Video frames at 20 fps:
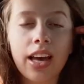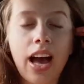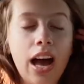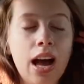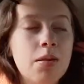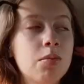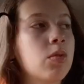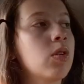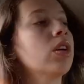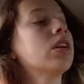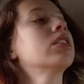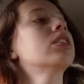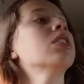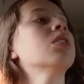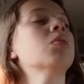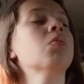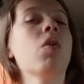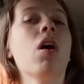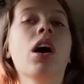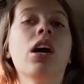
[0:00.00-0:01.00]
I'm going to
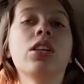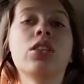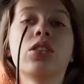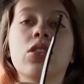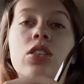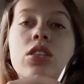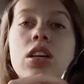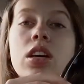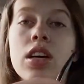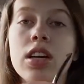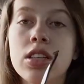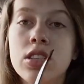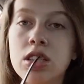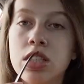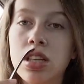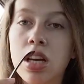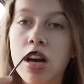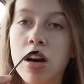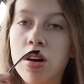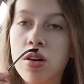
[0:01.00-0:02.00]
watch a
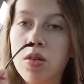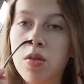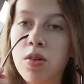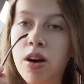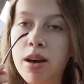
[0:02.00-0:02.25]
show.